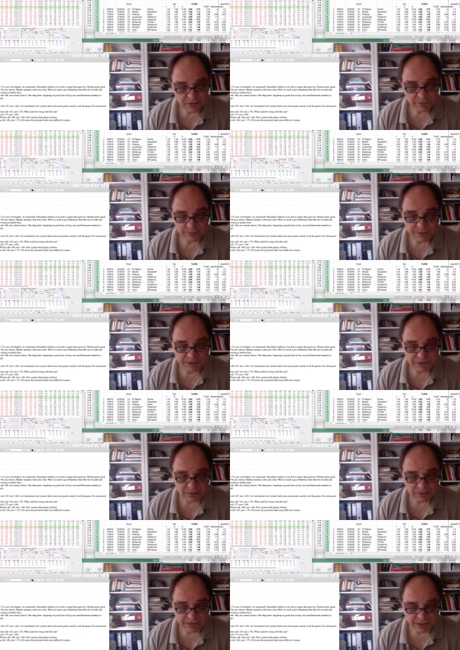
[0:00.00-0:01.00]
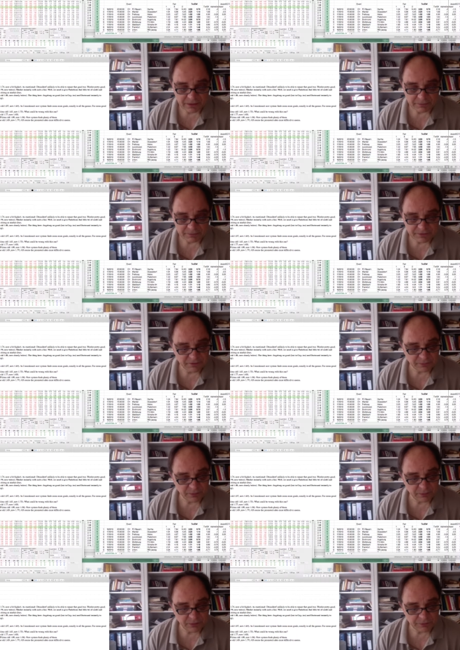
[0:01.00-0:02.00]
being okay with that small
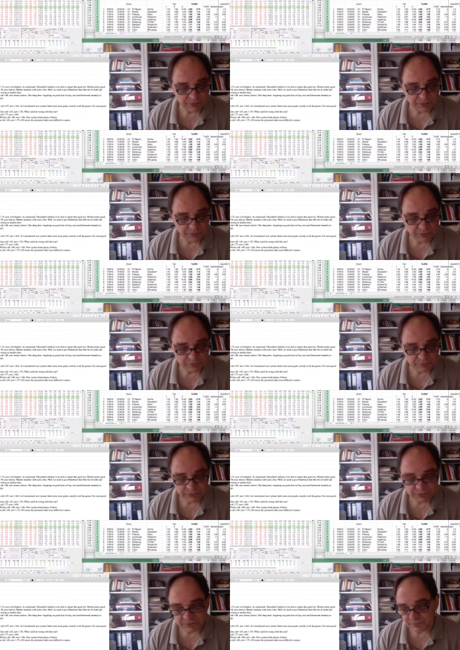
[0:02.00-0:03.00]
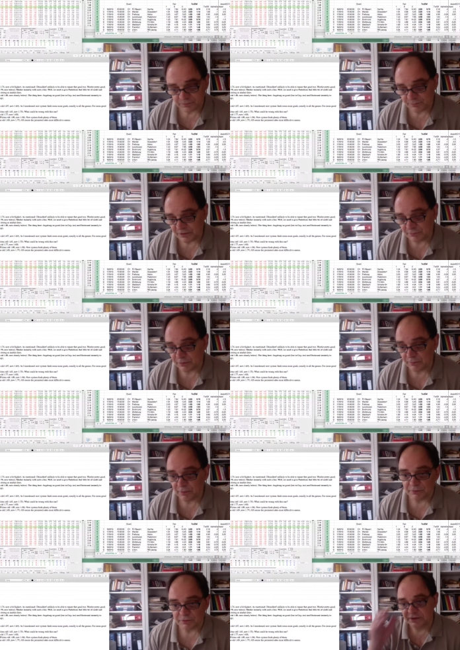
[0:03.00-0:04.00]
bonus for being
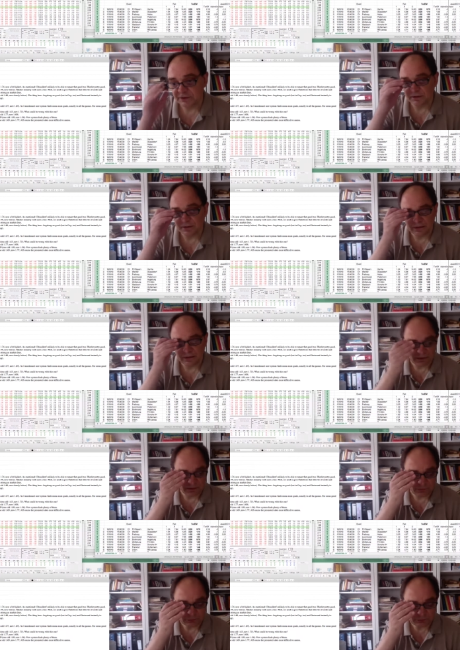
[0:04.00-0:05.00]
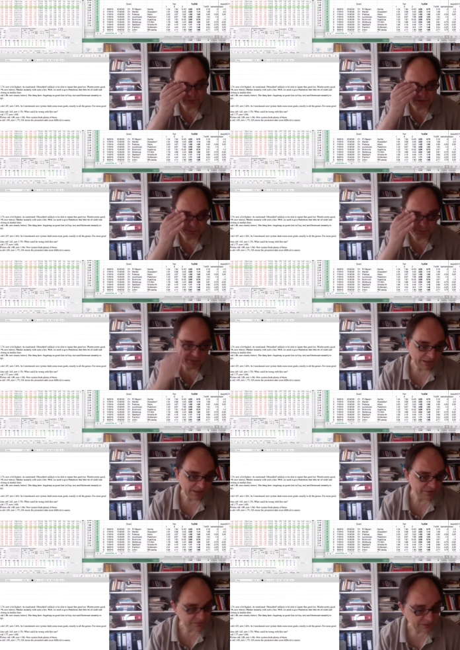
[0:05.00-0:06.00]
promoted, and they won't step back.
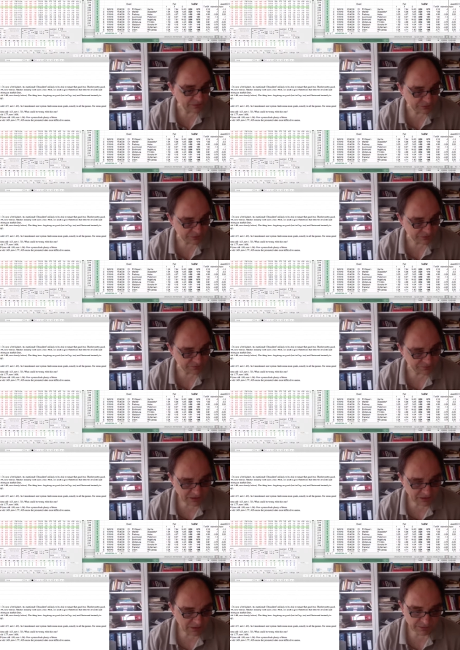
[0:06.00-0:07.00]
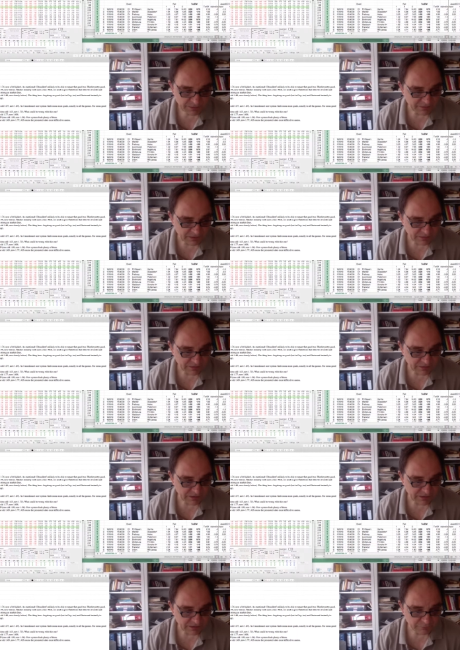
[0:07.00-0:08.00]
They will just play their
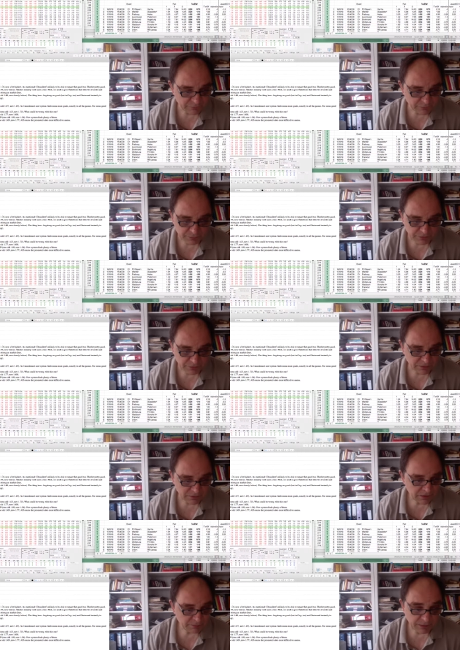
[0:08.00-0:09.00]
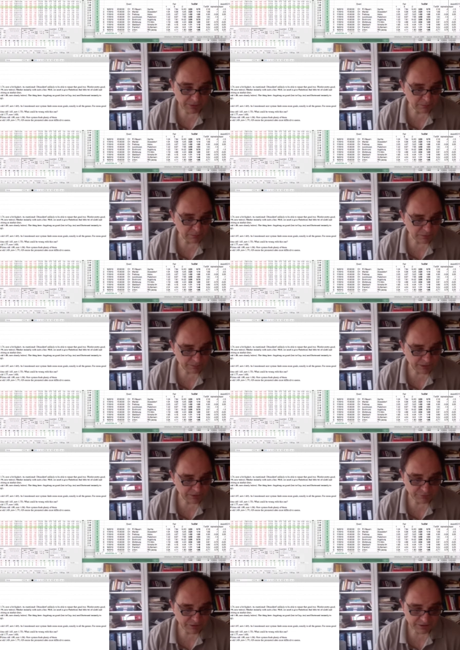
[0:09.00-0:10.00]
kind of football. Maybe it will
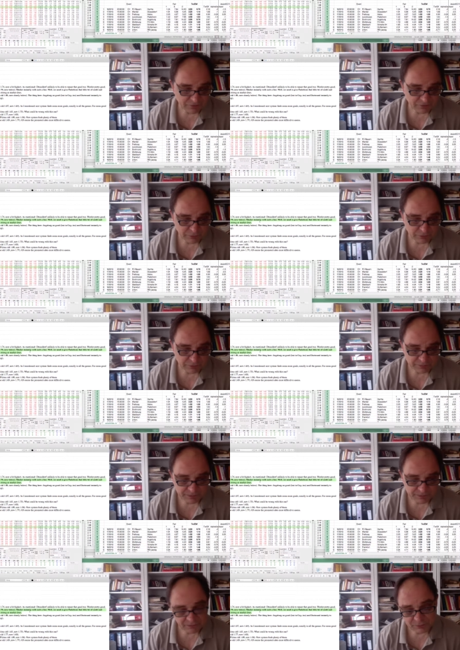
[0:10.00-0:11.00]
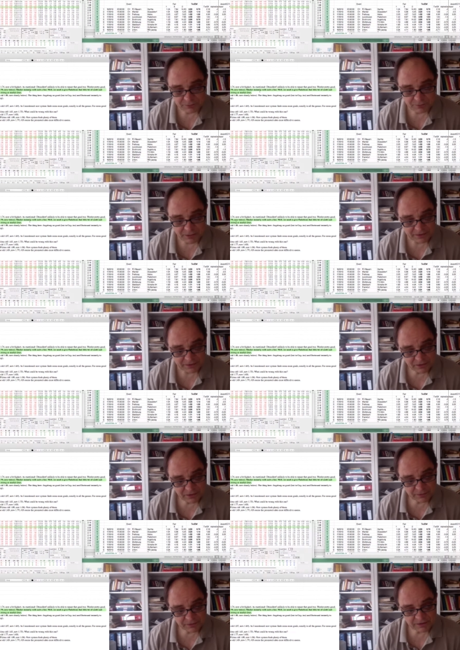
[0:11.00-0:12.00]
backfire, of course, but they wouldn't mind.
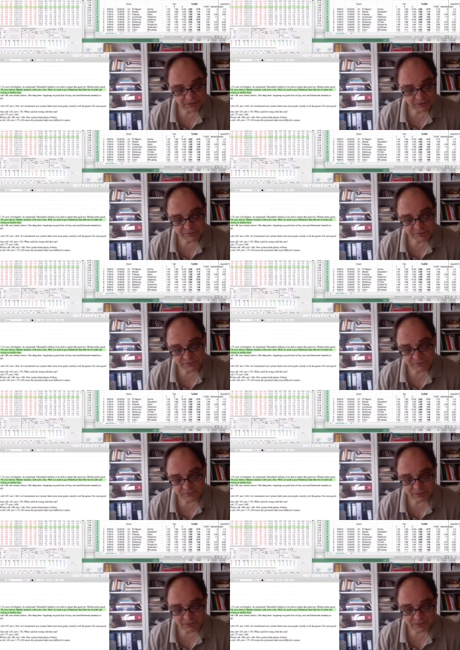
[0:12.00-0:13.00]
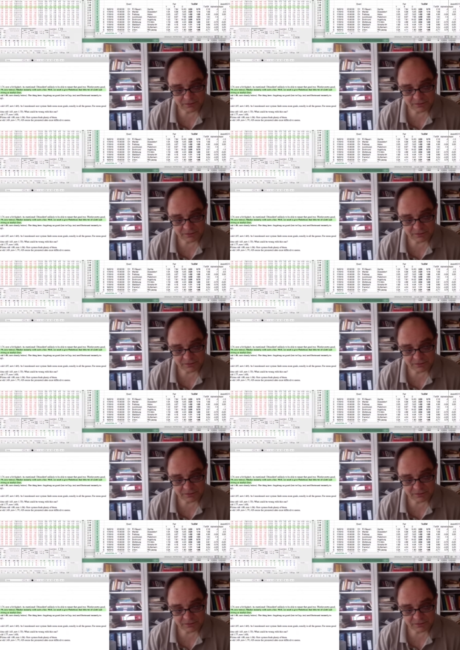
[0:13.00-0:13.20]
But they can also trouble